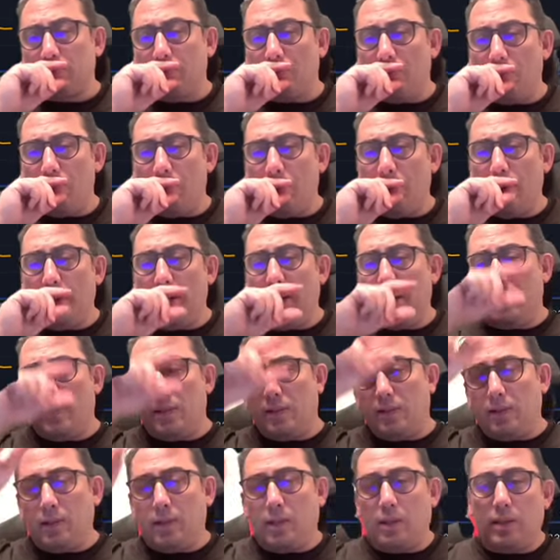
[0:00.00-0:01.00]
not
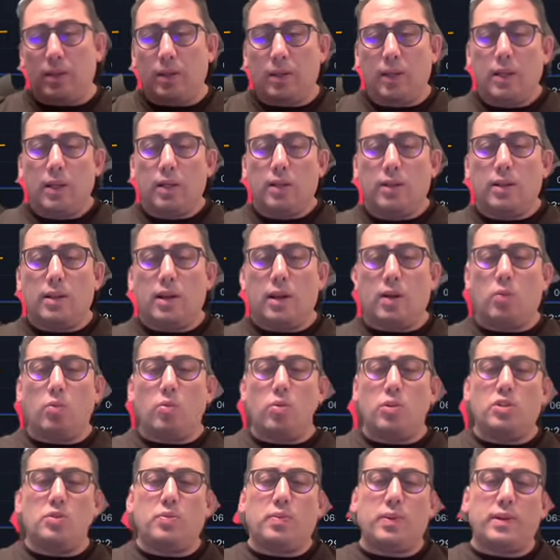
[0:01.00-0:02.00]
uh,
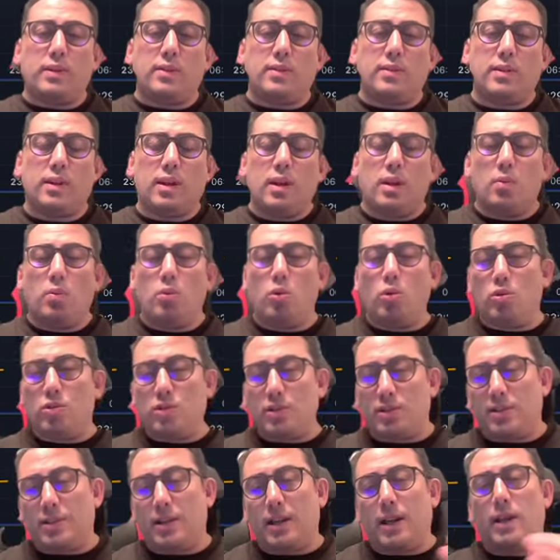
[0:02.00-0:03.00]
downwards but mostly
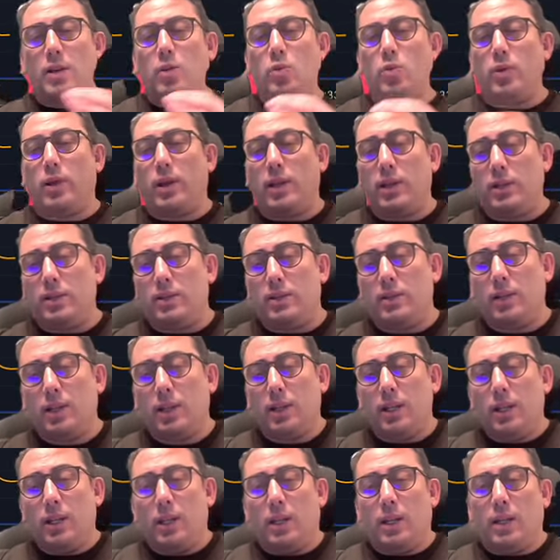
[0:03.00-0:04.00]
sideways
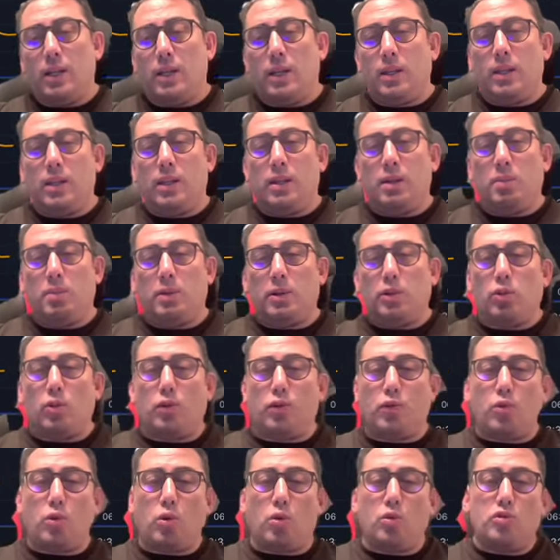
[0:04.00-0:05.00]
uh, but of
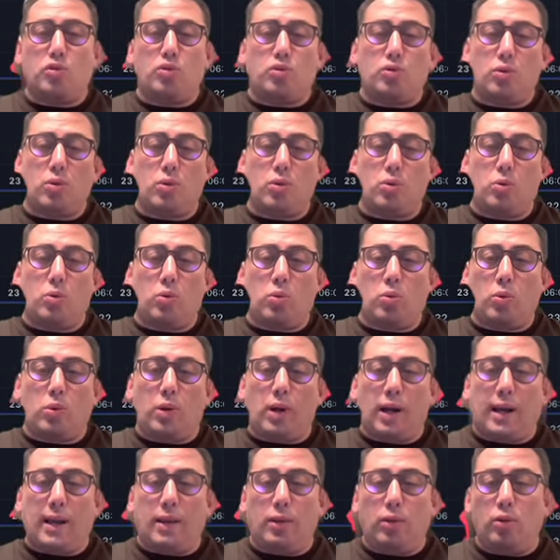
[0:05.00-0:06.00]
course, uh,
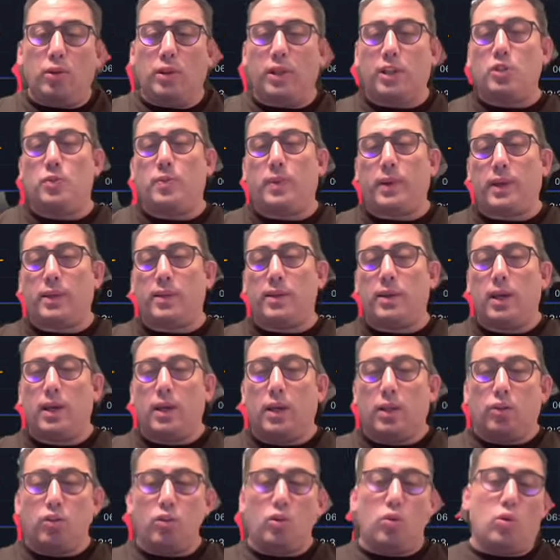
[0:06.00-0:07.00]
I don't expect
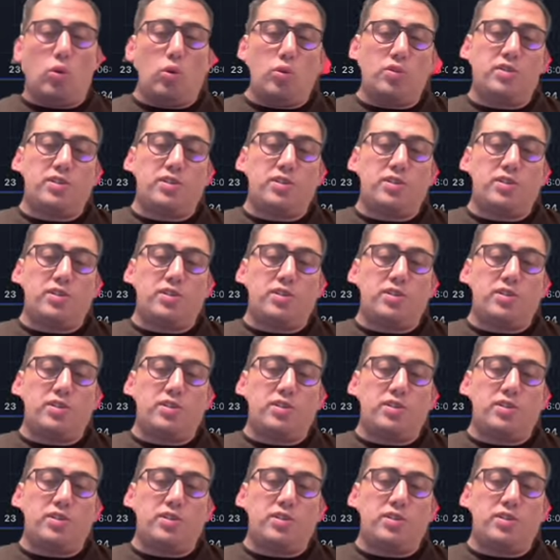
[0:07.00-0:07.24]
to go 74,000